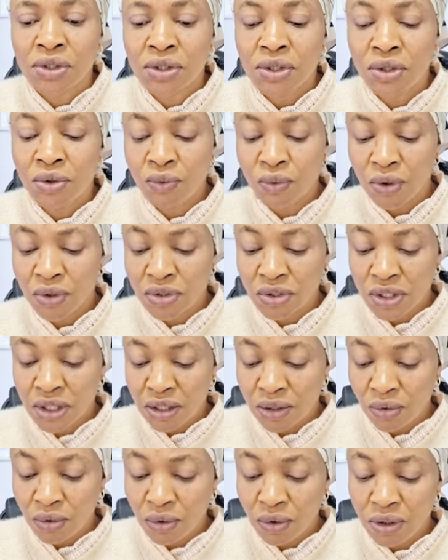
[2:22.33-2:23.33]
He was
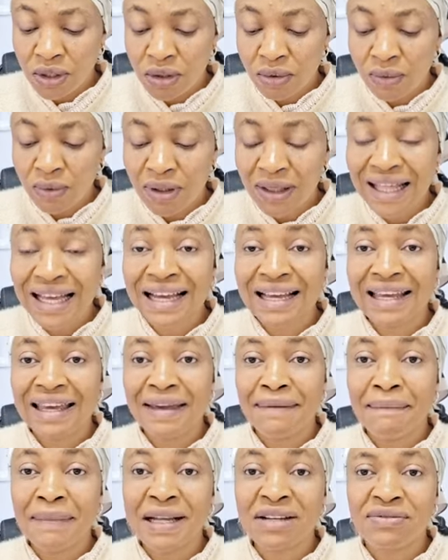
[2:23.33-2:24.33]
the only one that
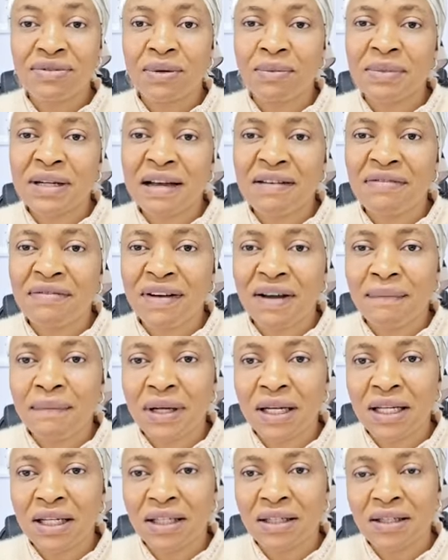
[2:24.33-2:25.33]
came out from that
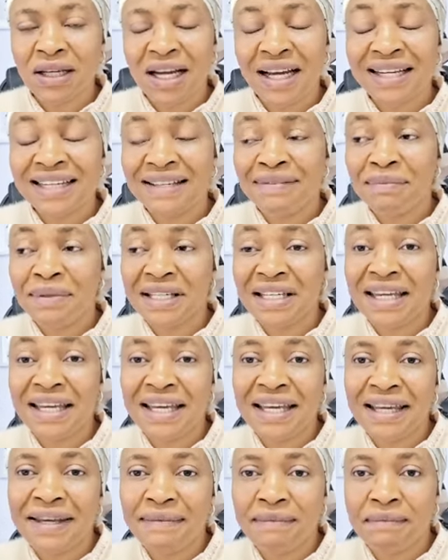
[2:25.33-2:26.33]
family and he
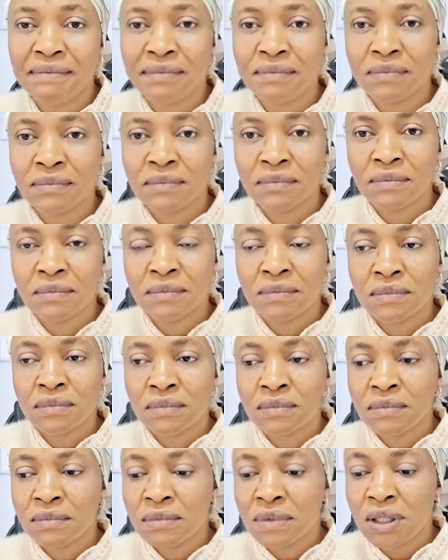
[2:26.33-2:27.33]
became
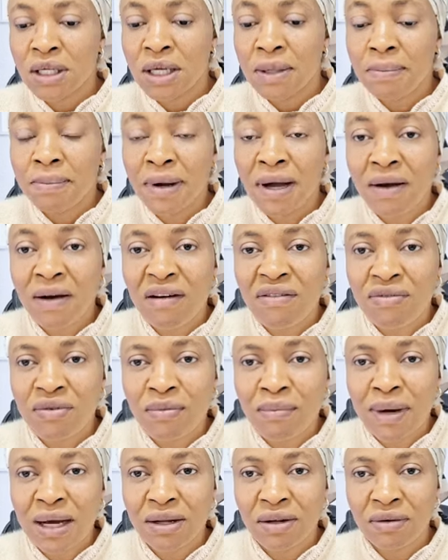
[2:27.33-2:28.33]
a
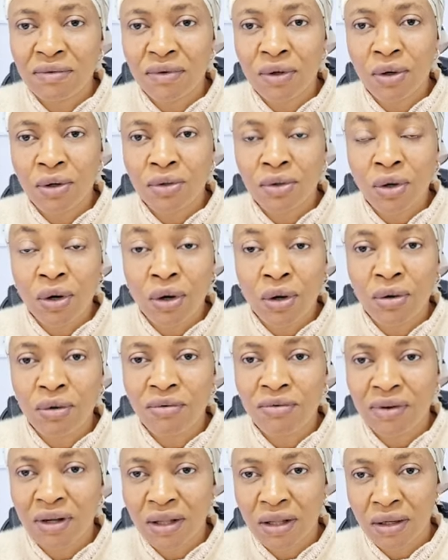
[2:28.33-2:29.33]
powerful man of God all
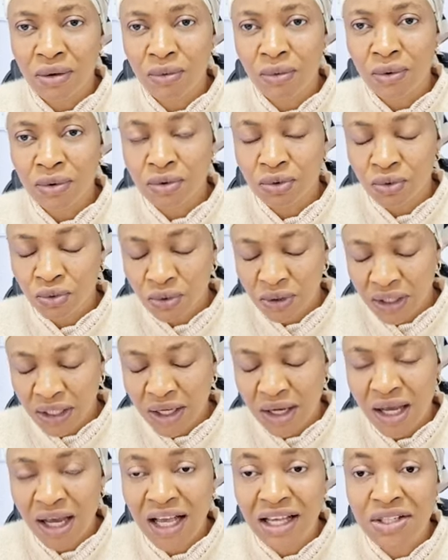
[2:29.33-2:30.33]
over the world
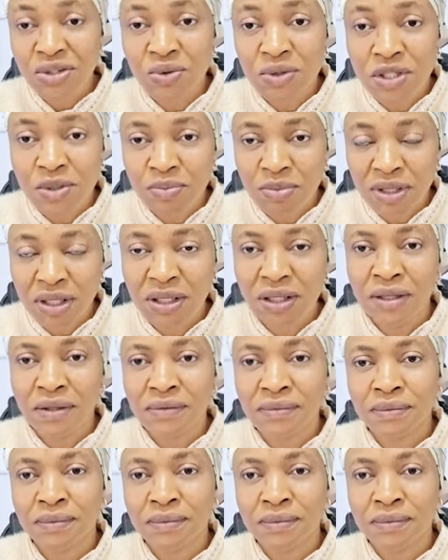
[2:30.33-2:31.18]
today as we speak.